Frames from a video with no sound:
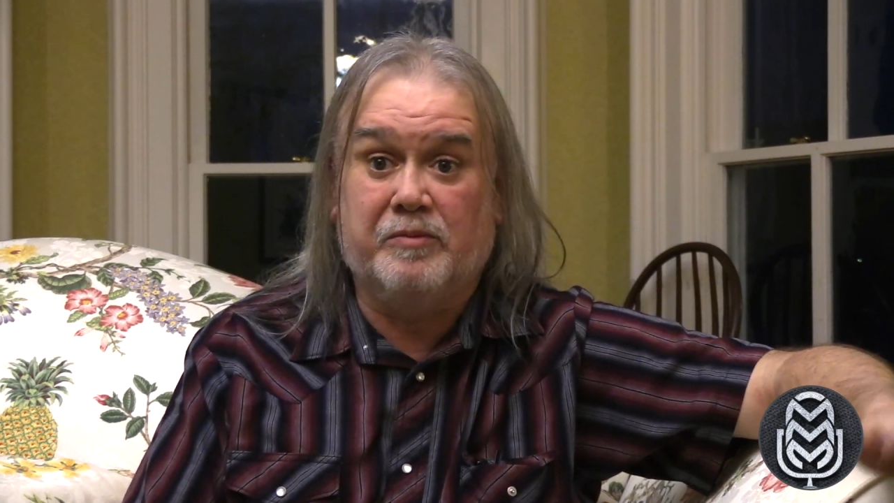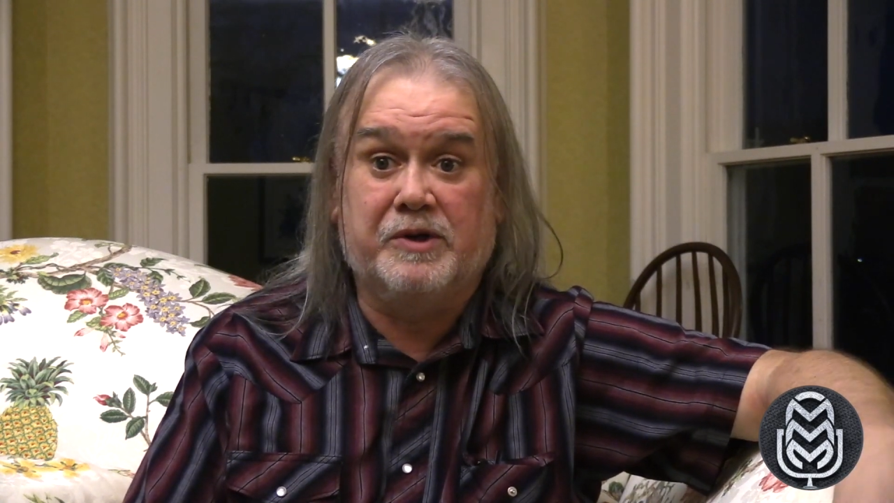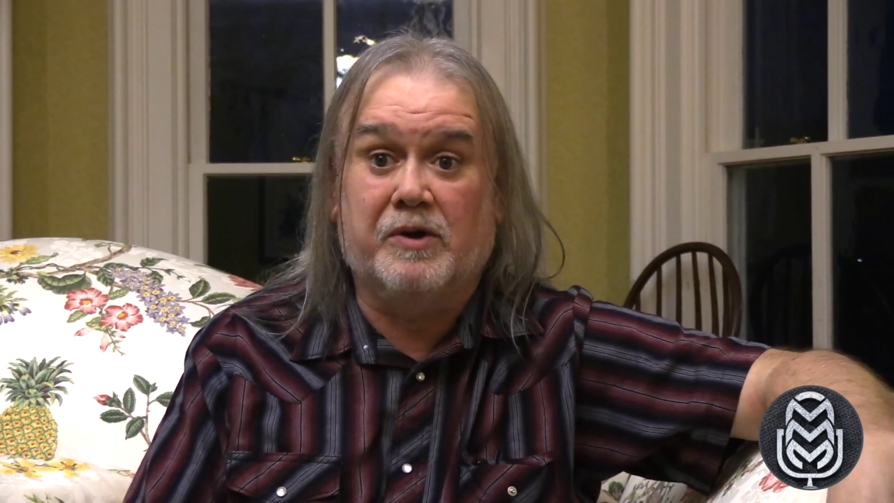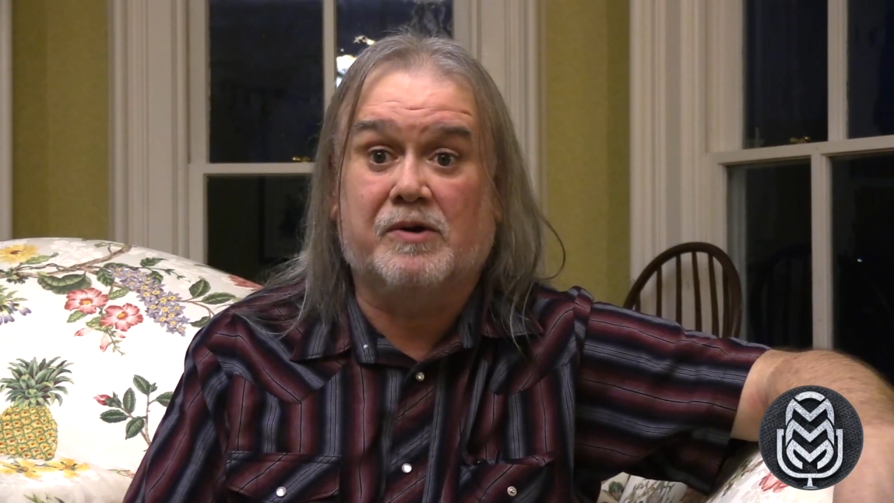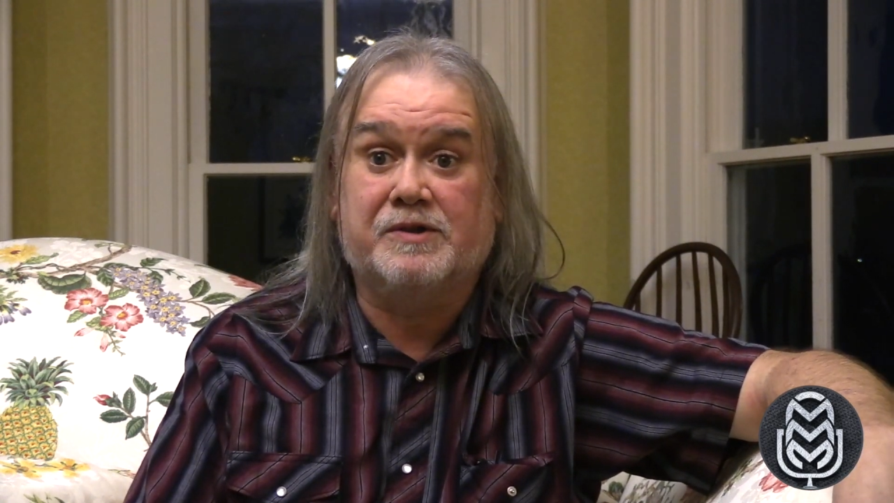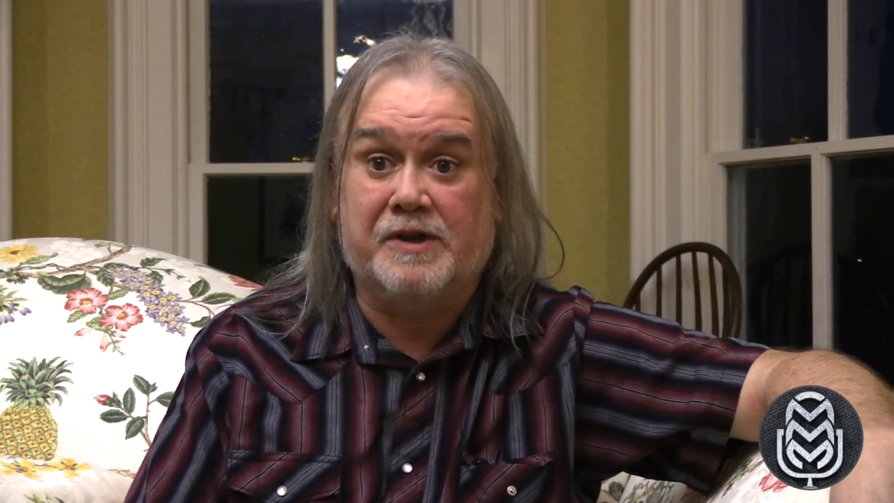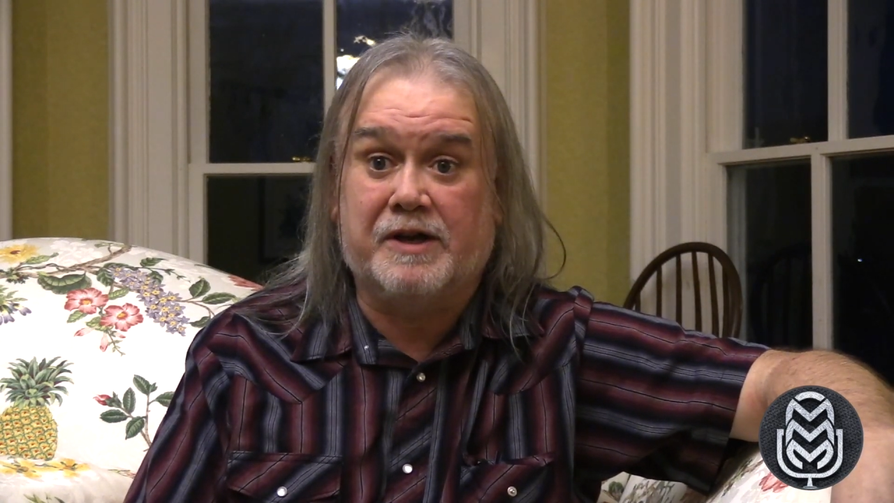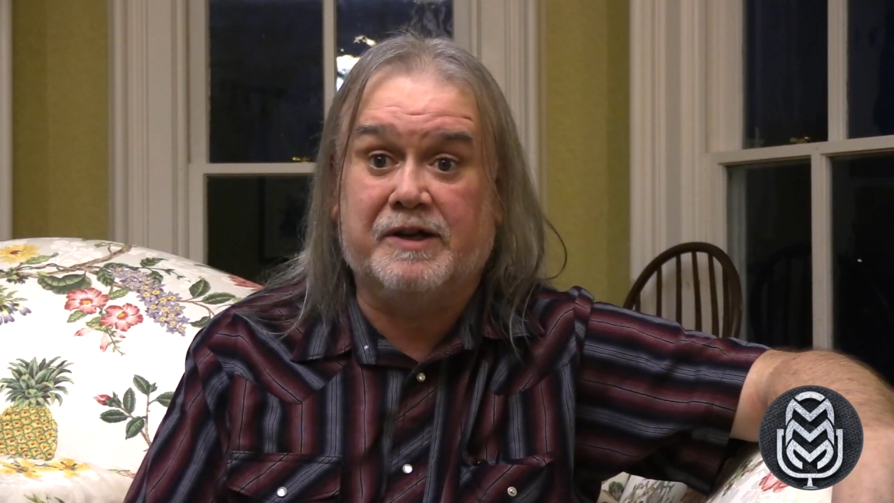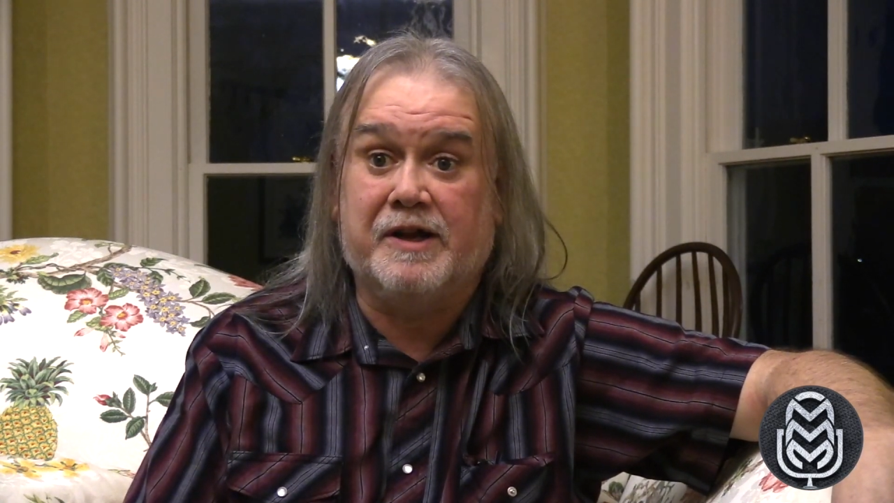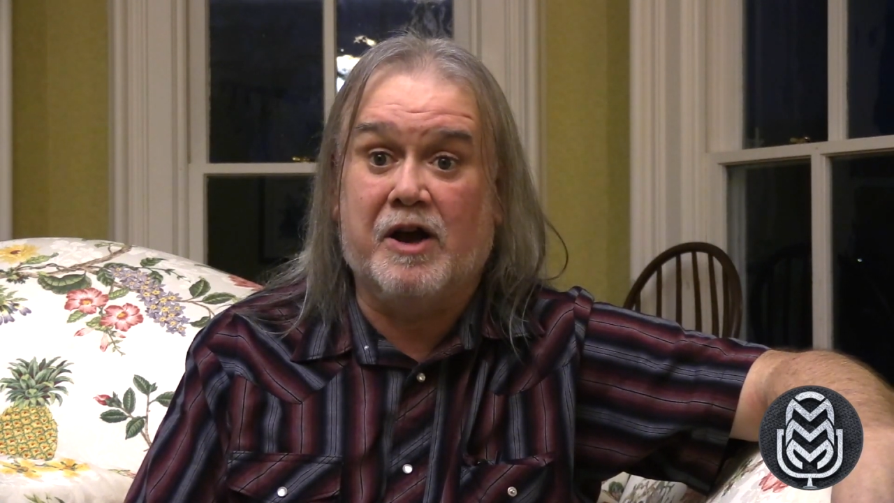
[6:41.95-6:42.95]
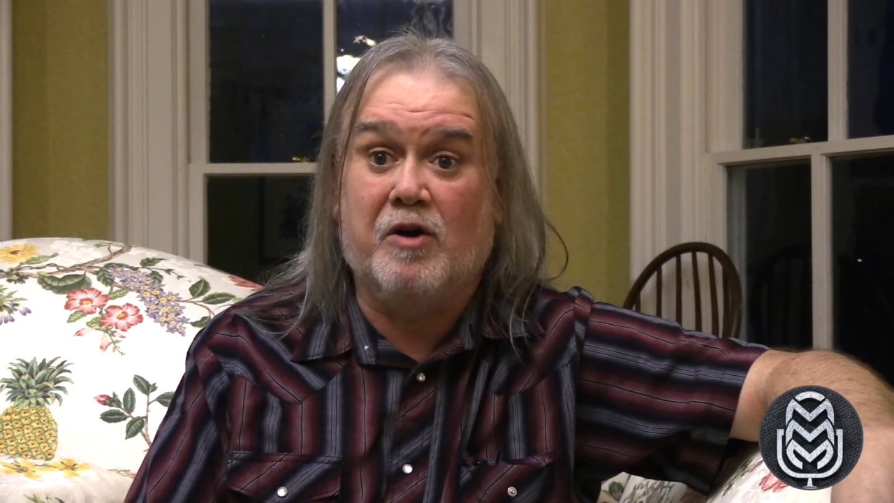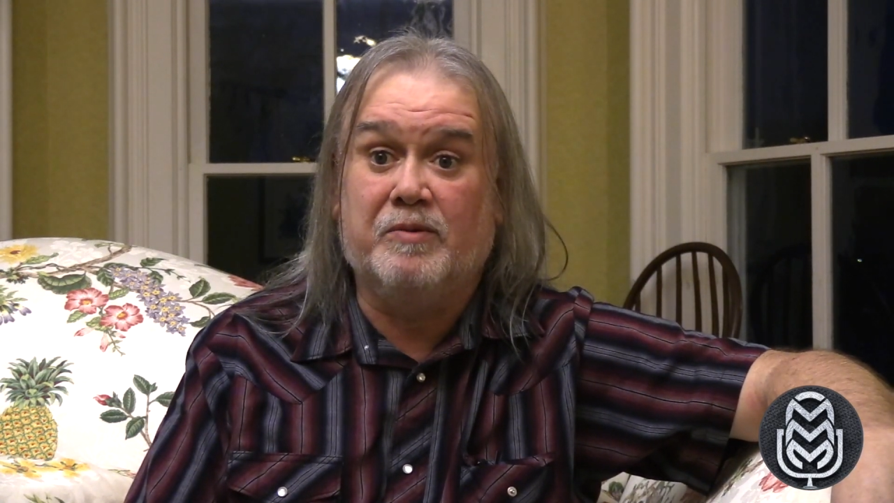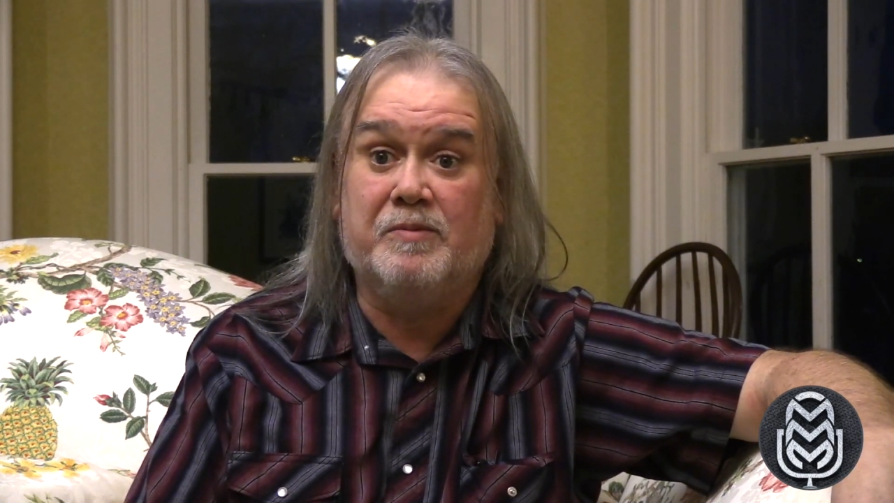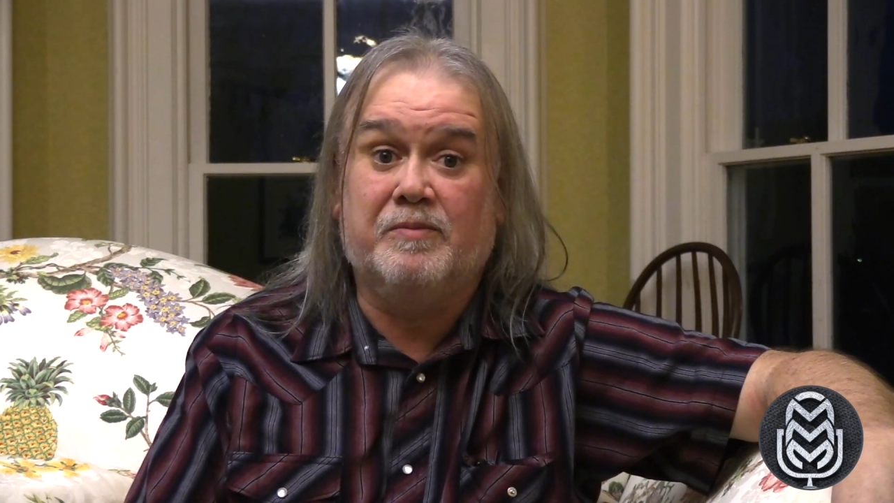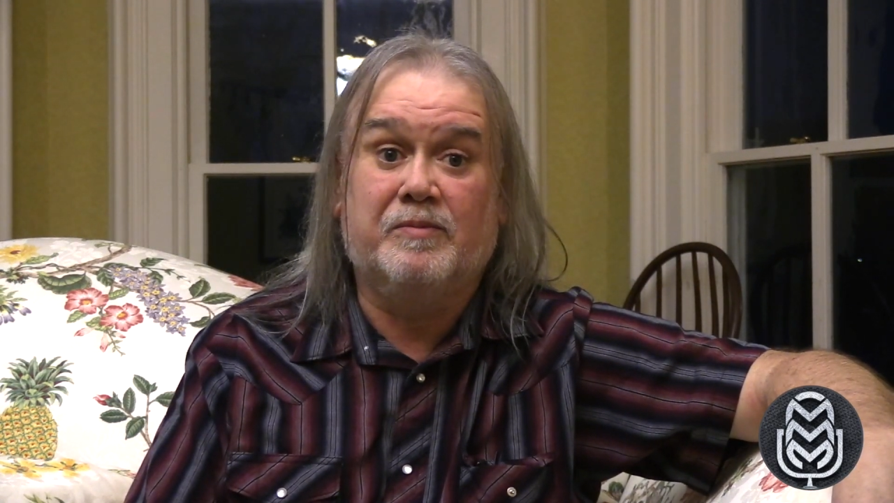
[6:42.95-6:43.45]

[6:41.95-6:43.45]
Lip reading: be our second album,